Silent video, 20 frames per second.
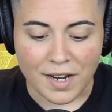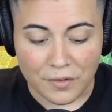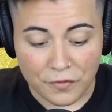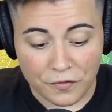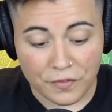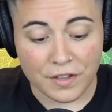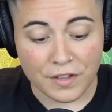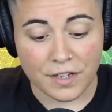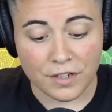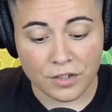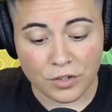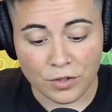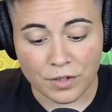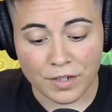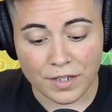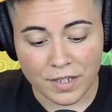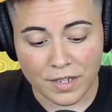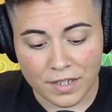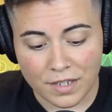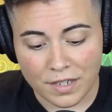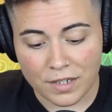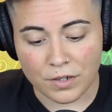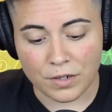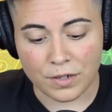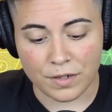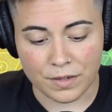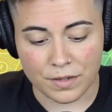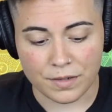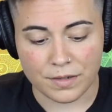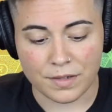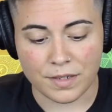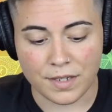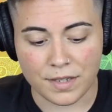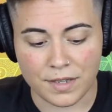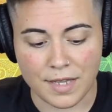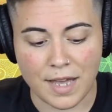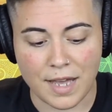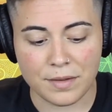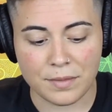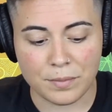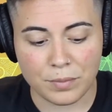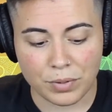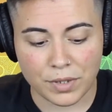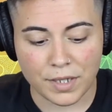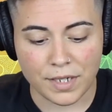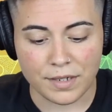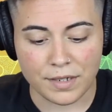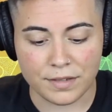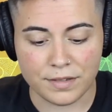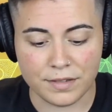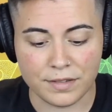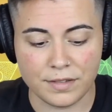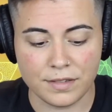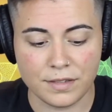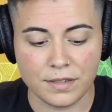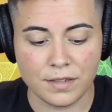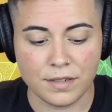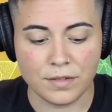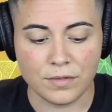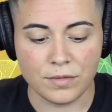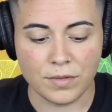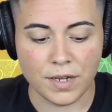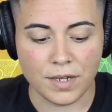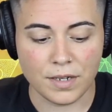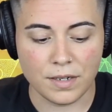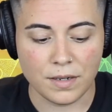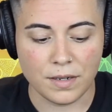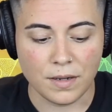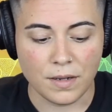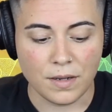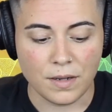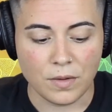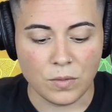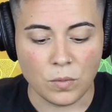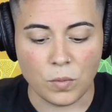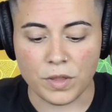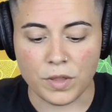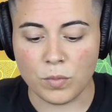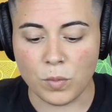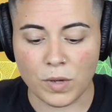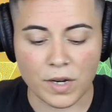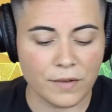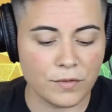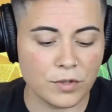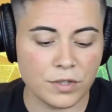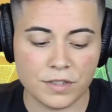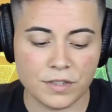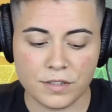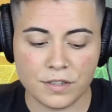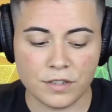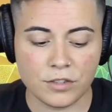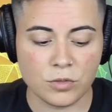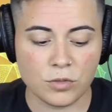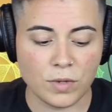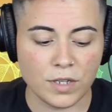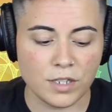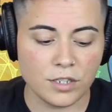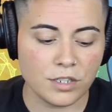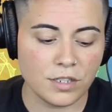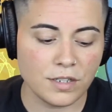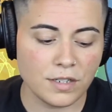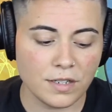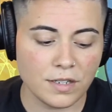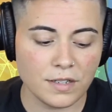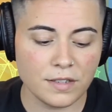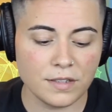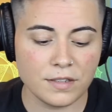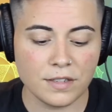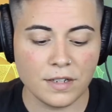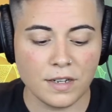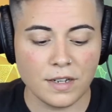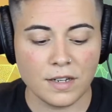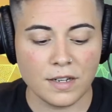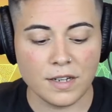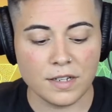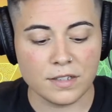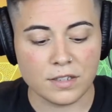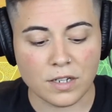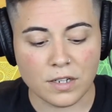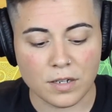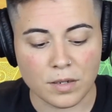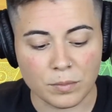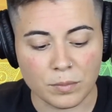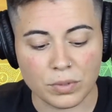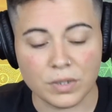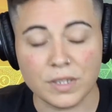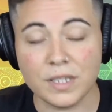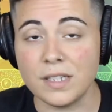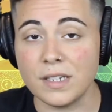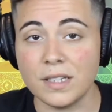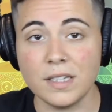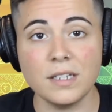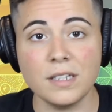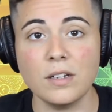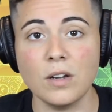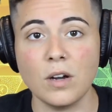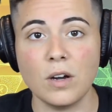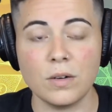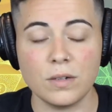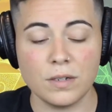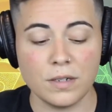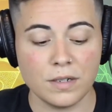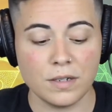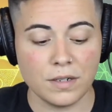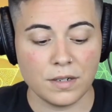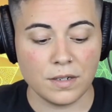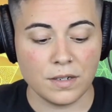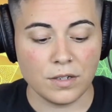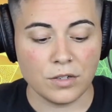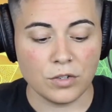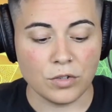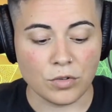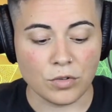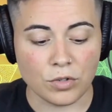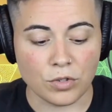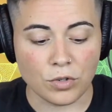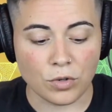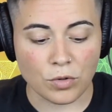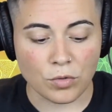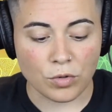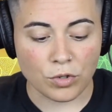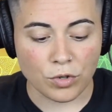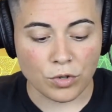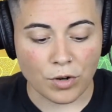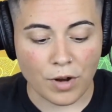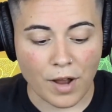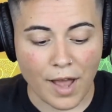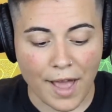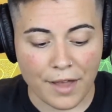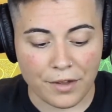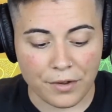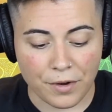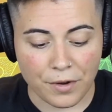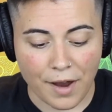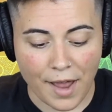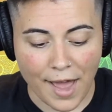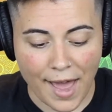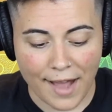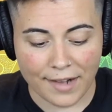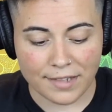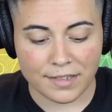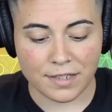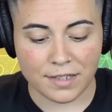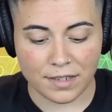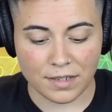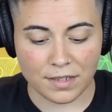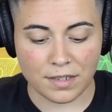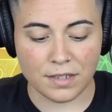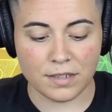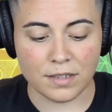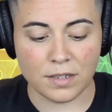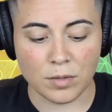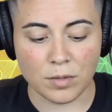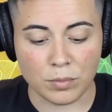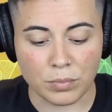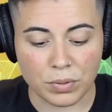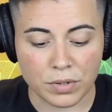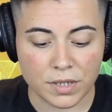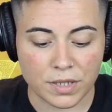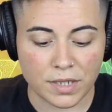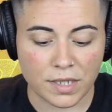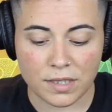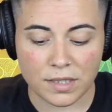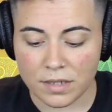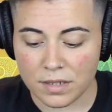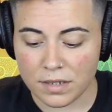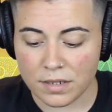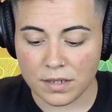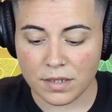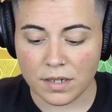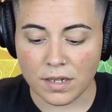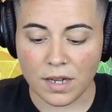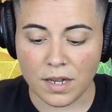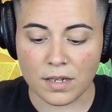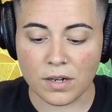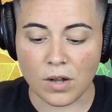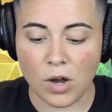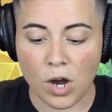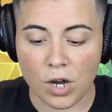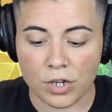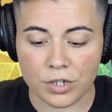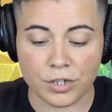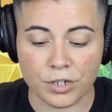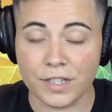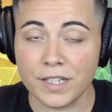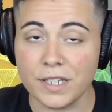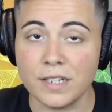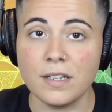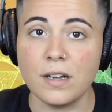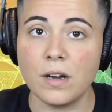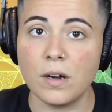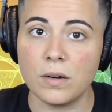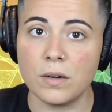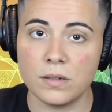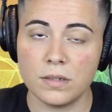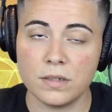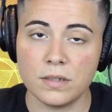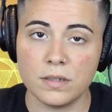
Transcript: I feel like you're here in that place, right? With whatever this situation is, it's complete ego. You're acting in complete and utter ego,